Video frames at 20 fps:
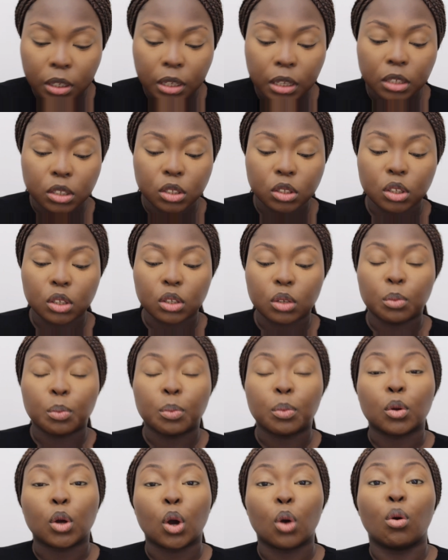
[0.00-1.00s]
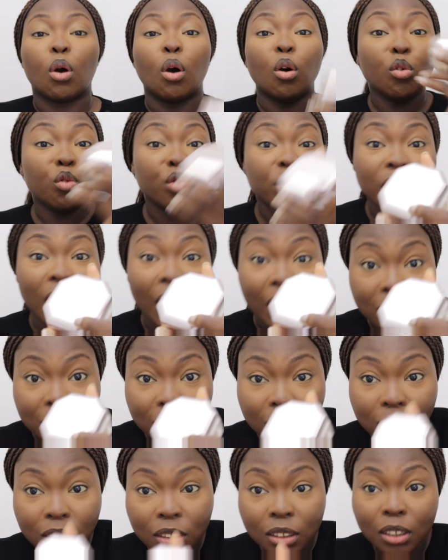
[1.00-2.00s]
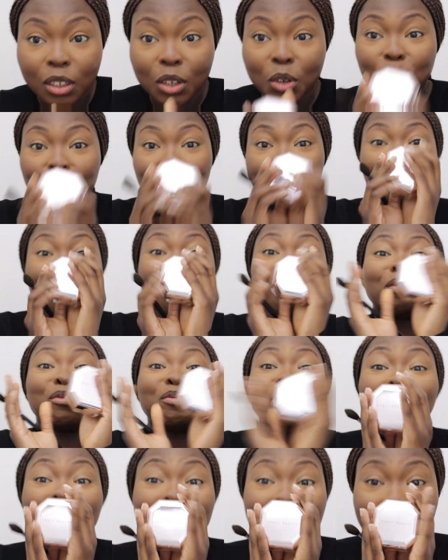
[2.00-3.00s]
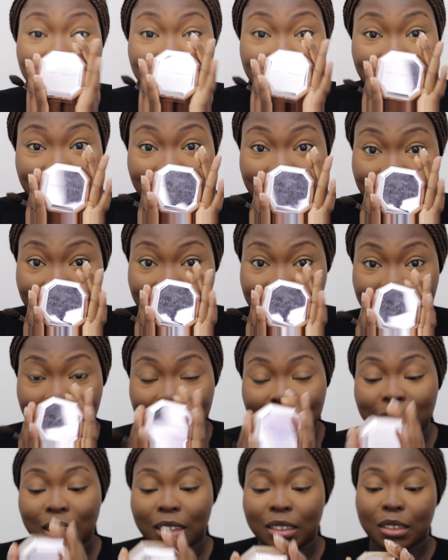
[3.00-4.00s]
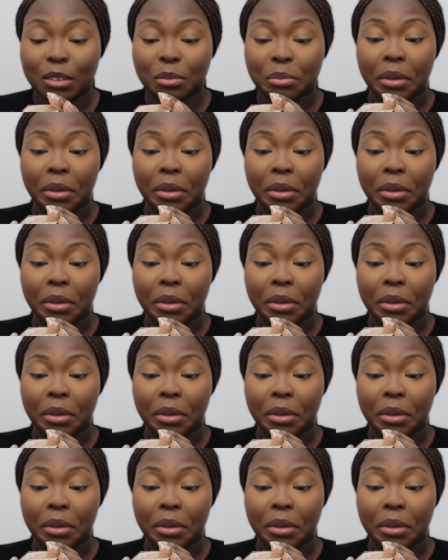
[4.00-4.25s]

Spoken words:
is go over that with our Fenty setting